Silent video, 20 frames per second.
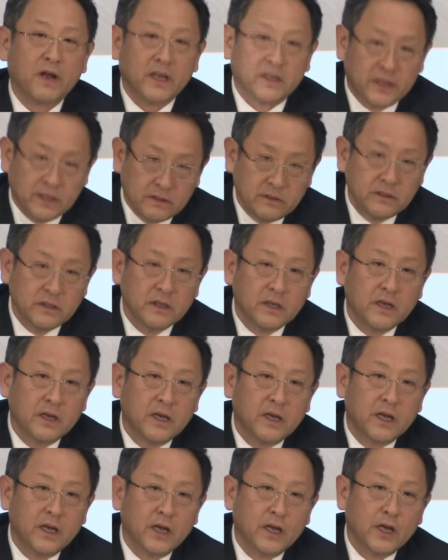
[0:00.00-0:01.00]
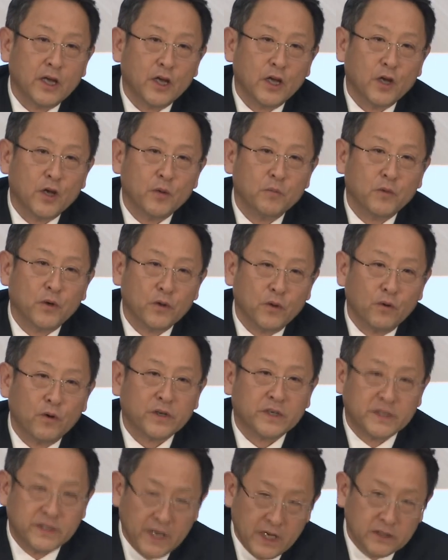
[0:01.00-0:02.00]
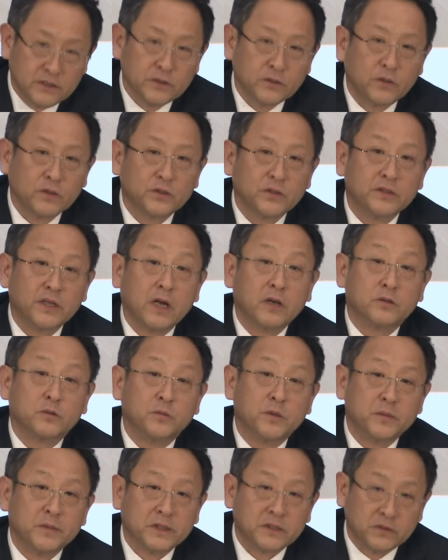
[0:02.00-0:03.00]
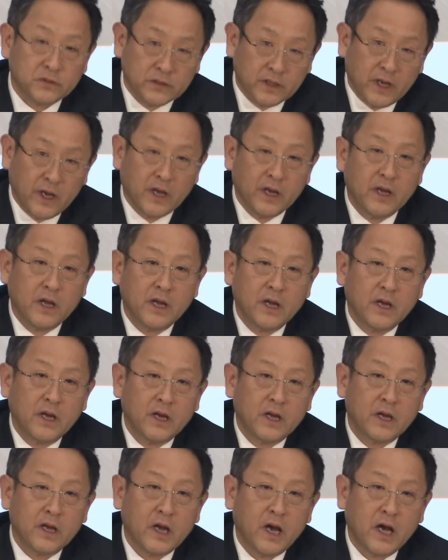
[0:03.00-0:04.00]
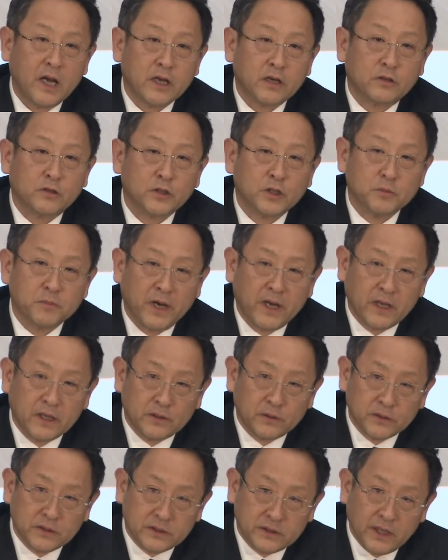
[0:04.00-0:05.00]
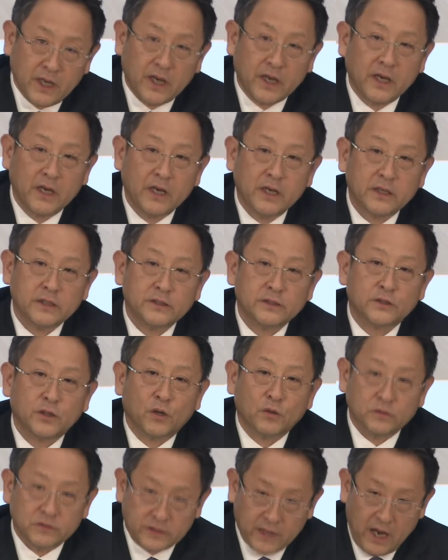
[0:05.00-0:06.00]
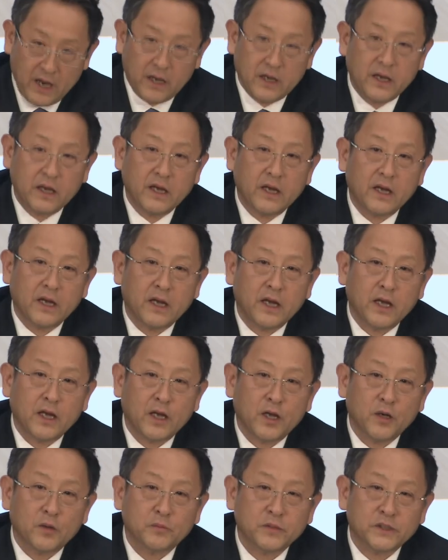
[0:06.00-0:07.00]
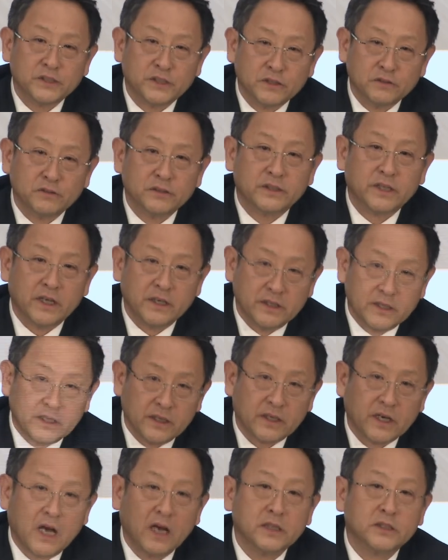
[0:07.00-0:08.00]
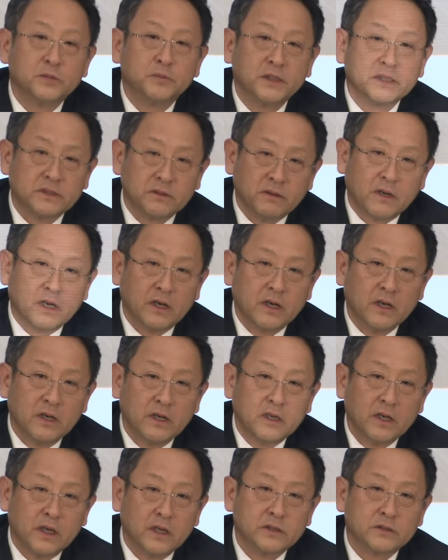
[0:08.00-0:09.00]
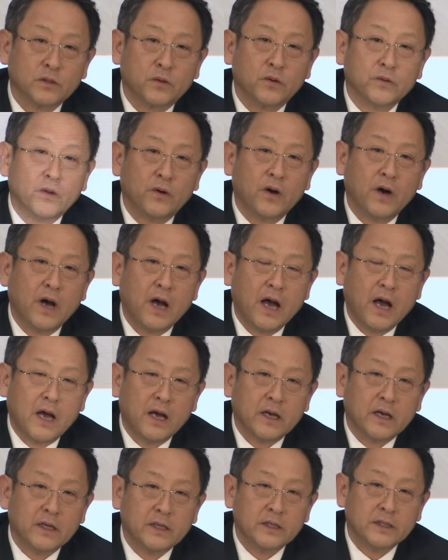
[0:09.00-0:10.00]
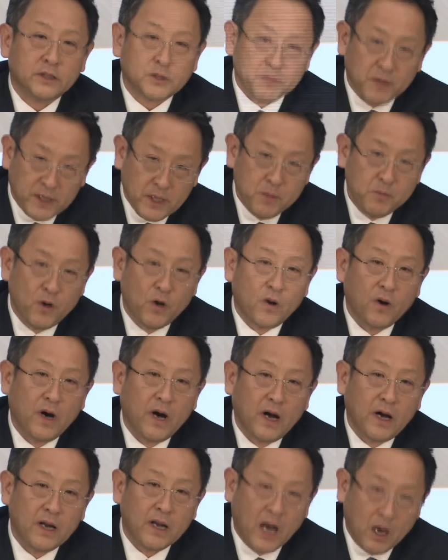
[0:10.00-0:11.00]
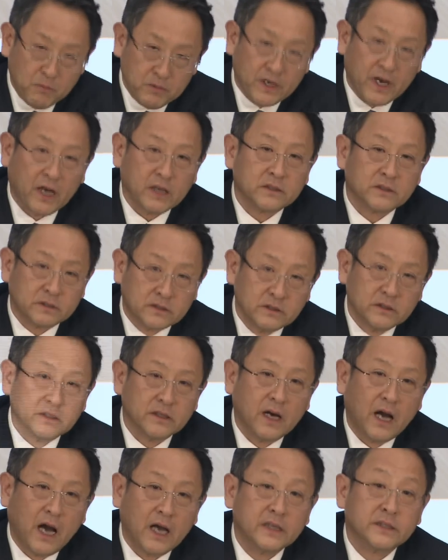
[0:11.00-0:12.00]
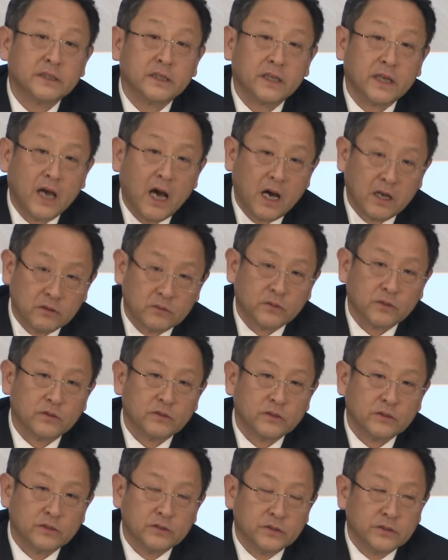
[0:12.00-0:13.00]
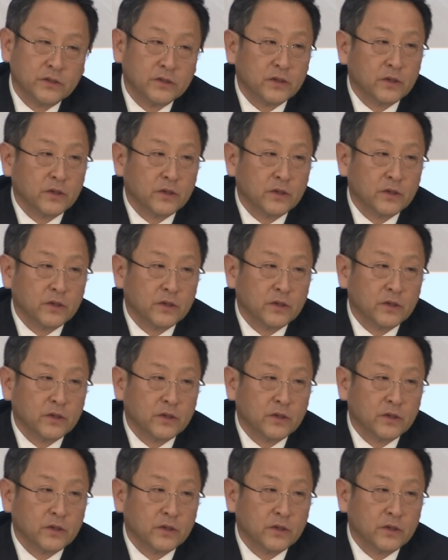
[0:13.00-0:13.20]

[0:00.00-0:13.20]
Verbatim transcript: it's different. But cars are the only industrial products or manufactured goods that is affectionately referred to as beloved cars. Once we lose that position, we'll